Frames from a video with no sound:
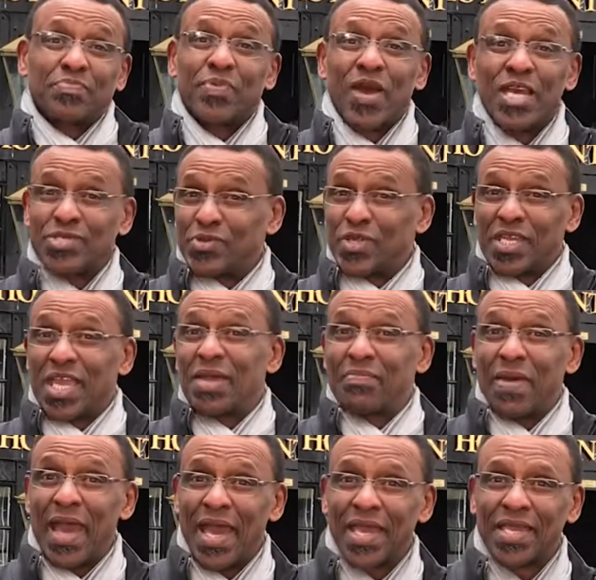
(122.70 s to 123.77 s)
surprise when they
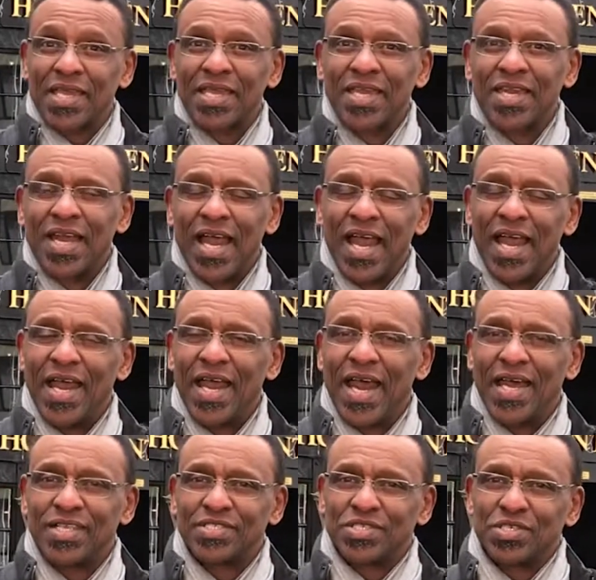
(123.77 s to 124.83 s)
came back
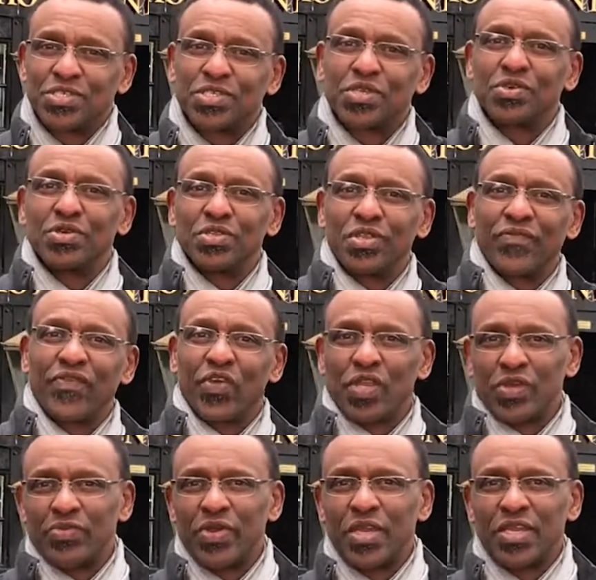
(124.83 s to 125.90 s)
to school the
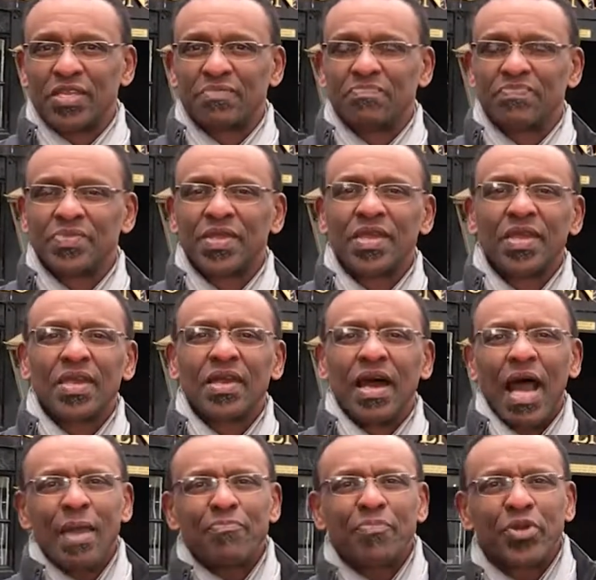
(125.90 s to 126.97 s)
following week.
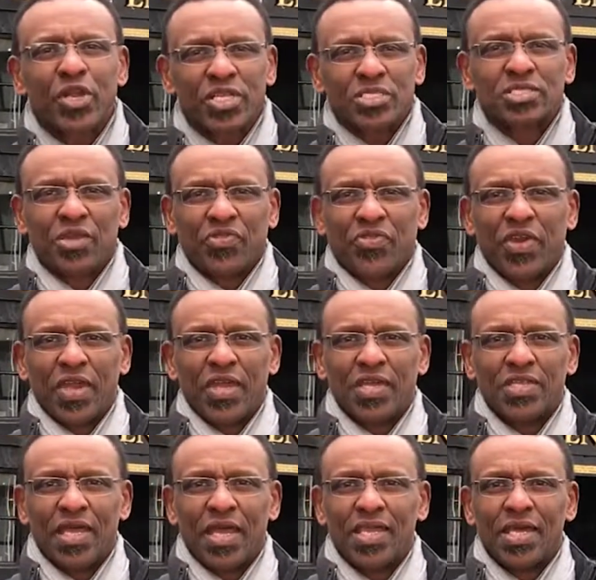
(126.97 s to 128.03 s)
I personally
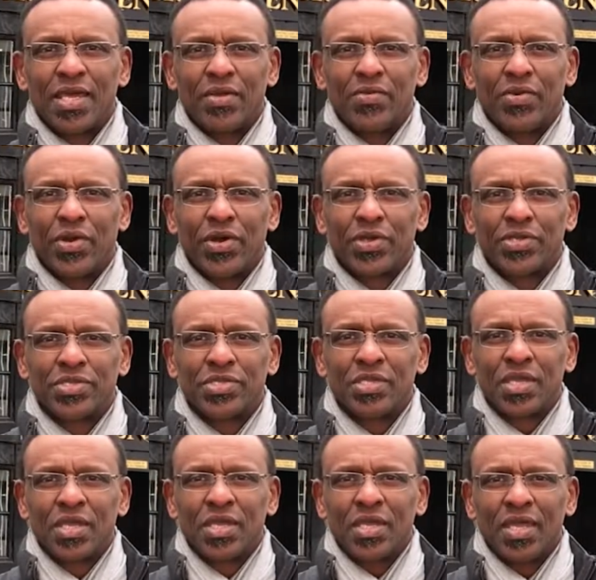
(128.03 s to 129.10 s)
think that it was
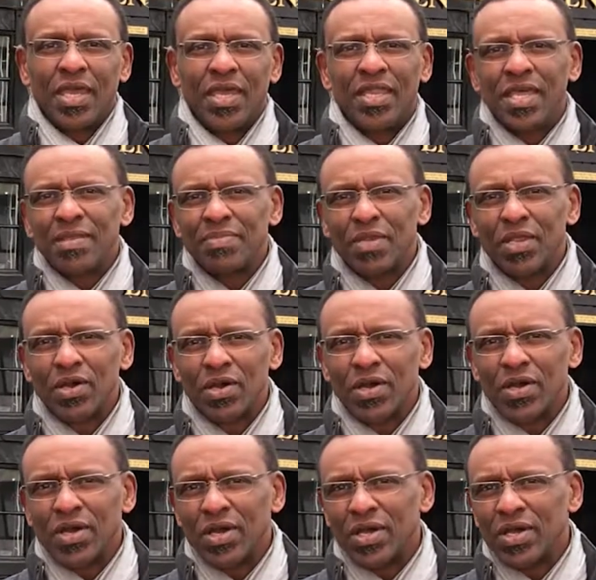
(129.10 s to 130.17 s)
a little bit
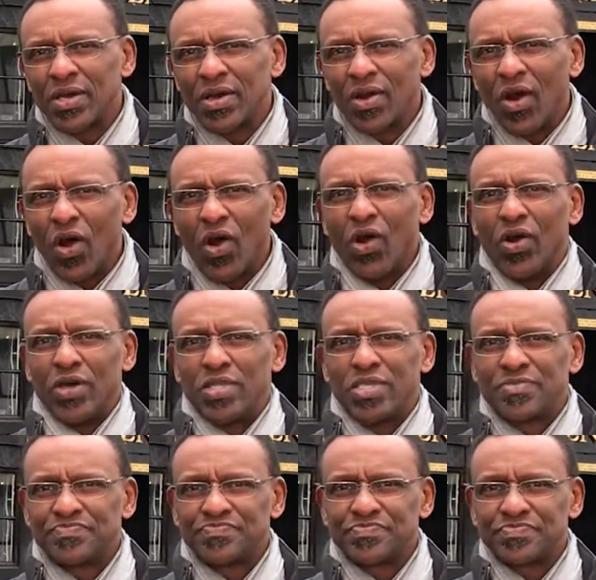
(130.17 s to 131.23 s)

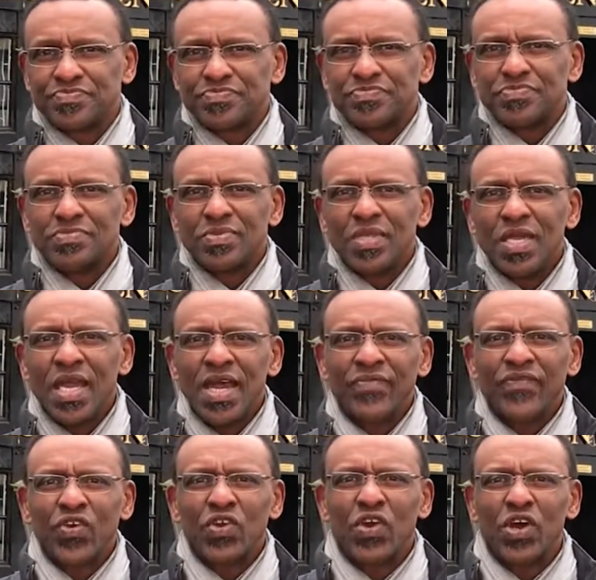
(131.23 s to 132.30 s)
odd
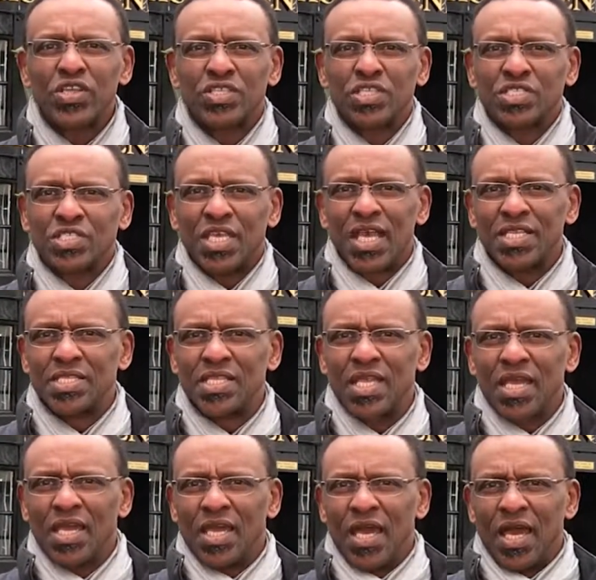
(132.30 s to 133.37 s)
for God to send
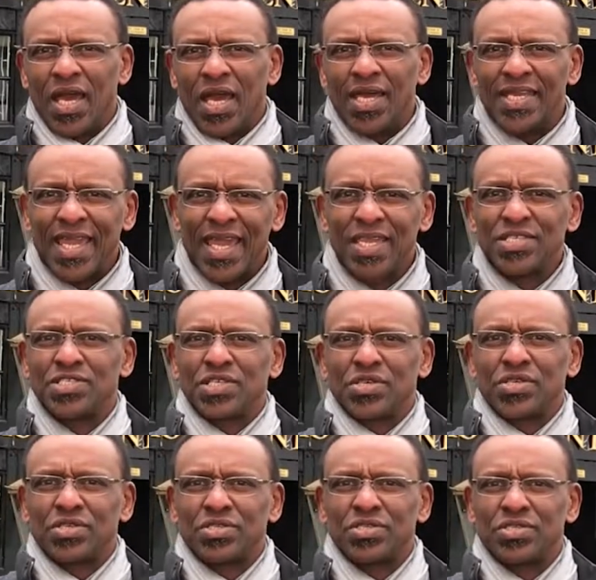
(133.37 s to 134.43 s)
an
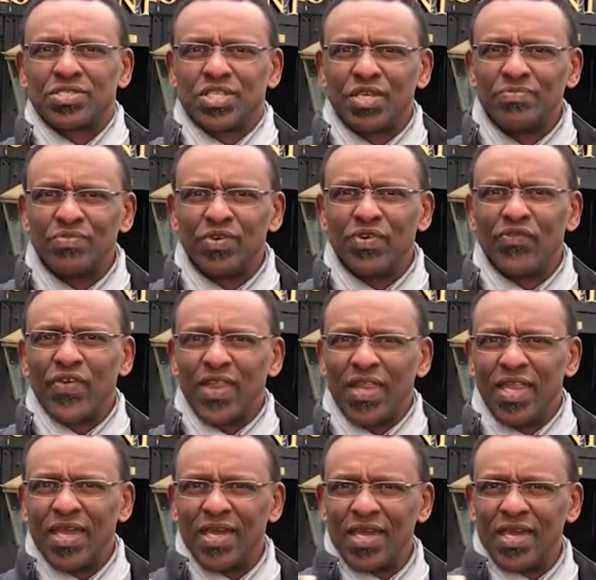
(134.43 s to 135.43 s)
angel to move